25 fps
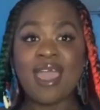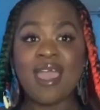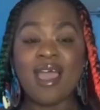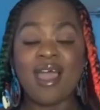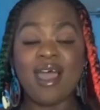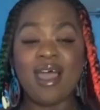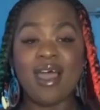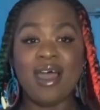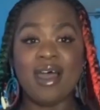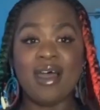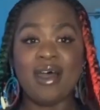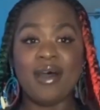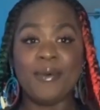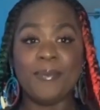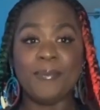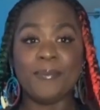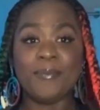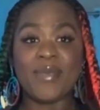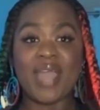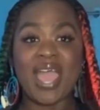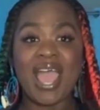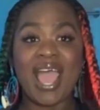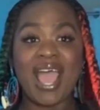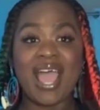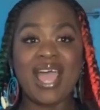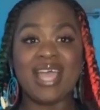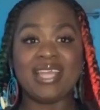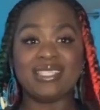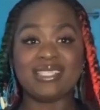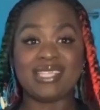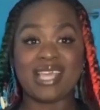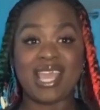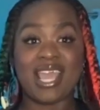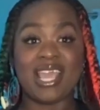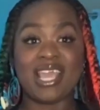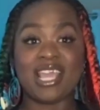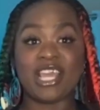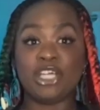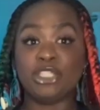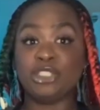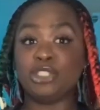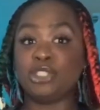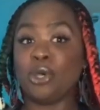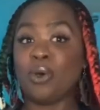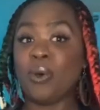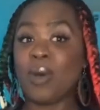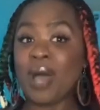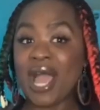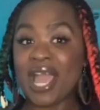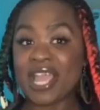at a
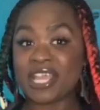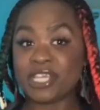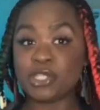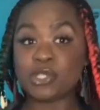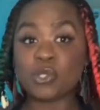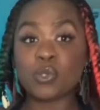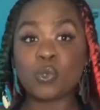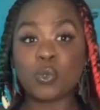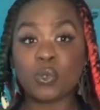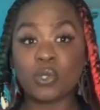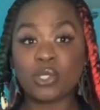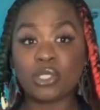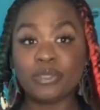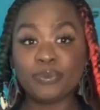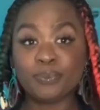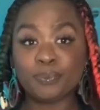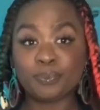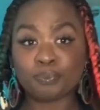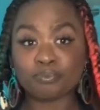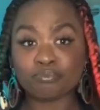adult high school,